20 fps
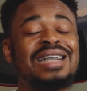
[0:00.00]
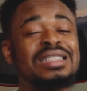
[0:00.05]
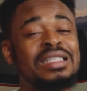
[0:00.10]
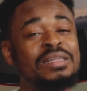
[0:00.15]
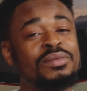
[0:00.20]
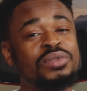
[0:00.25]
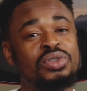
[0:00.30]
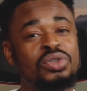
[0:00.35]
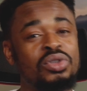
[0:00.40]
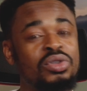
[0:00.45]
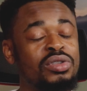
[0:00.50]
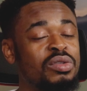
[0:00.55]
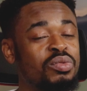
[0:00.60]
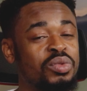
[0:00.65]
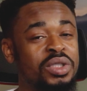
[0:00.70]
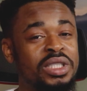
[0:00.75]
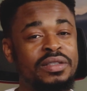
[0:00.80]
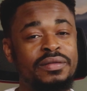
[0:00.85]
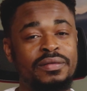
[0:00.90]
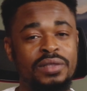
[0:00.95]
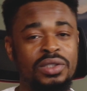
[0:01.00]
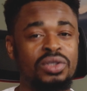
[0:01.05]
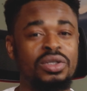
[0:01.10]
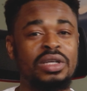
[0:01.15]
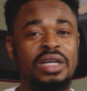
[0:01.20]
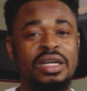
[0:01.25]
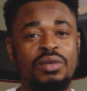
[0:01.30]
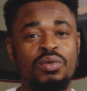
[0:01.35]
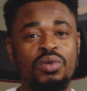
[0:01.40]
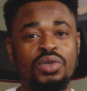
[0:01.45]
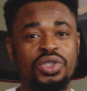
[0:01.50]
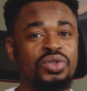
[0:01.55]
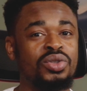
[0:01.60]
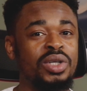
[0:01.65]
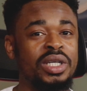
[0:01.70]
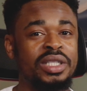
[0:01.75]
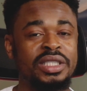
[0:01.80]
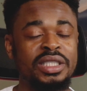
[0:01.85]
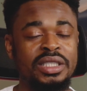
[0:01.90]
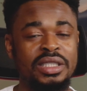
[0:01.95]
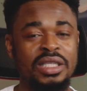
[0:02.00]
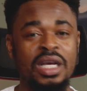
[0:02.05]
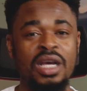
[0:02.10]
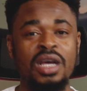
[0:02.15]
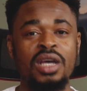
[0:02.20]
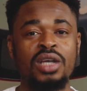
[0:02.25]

that same story with the video that they want you to edit.